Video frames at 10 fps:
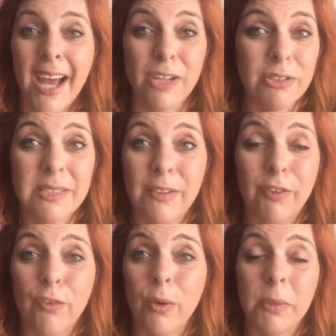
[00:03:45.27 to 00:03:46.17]

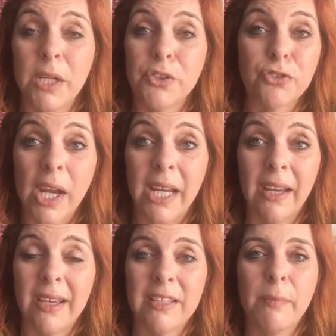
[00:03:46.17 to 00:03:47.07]
175 women in
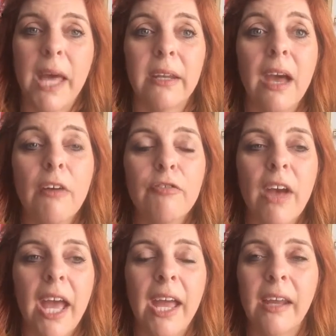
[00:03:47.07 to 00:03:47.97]
Australia is bad enough,
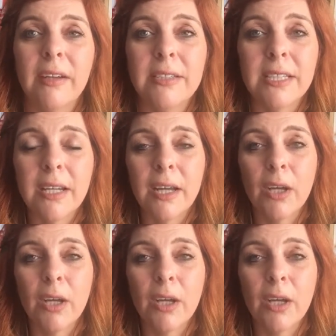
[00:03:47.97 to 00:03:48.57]
and